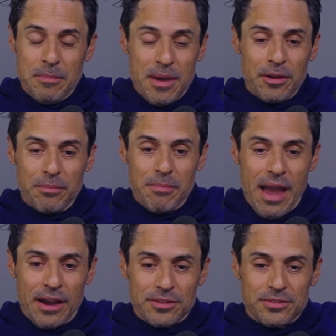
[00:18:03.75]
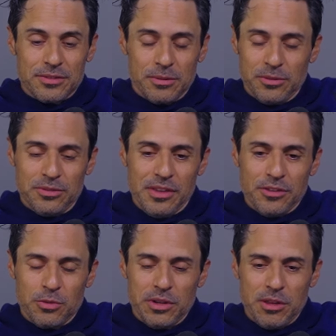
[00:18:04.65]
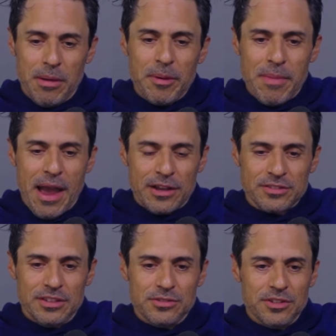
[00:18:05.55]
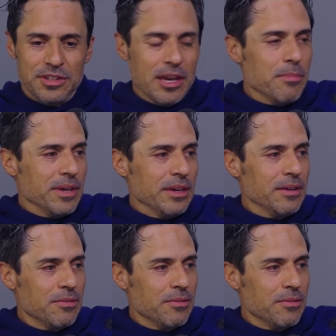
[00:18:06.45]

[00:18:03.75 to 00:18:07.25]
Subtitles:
met Max, I'll just say this quickly. I met Max, he used to DM me